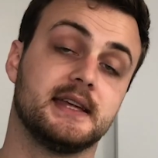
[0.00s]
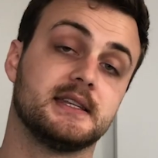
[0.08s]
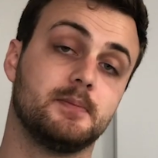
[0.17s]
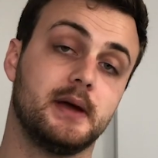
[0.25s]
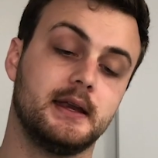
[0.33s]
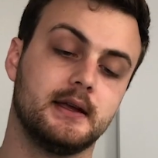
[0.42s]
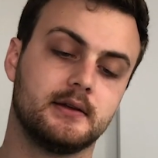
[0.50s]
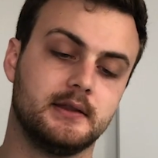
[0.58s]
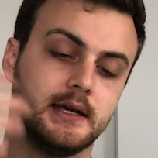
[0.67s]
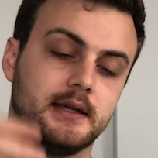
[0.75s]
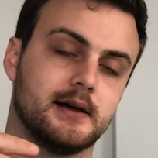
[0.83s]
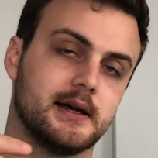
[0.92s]
depending on
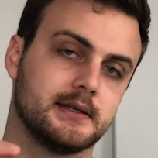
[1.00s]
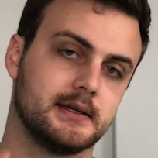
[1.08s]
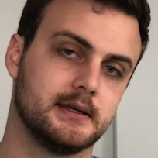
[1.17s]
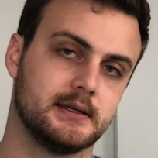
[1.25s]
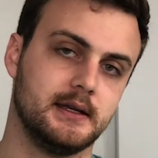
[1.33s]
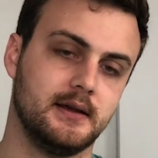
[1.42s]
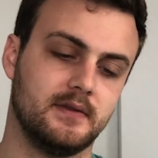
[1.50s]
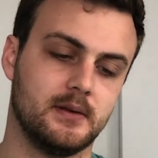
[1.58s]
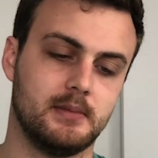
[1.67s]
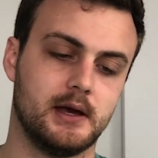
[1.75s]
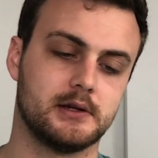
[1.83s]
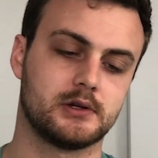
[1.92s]
the elasticity of the
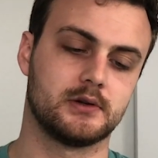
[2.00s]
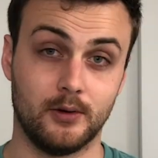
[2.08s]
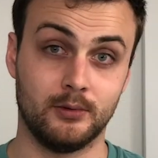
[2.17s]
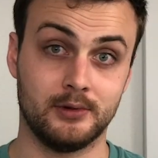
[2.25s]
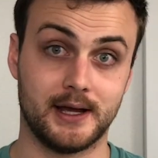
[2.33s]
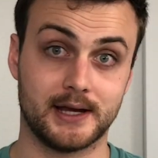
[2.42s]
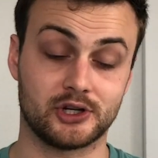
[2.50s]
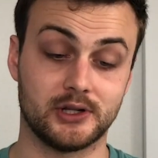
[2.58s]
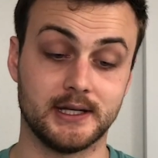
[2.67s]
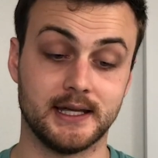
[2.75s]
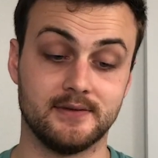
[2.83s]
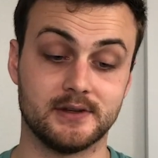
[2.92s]
mesh, will actually
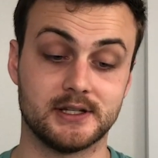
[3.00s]
give a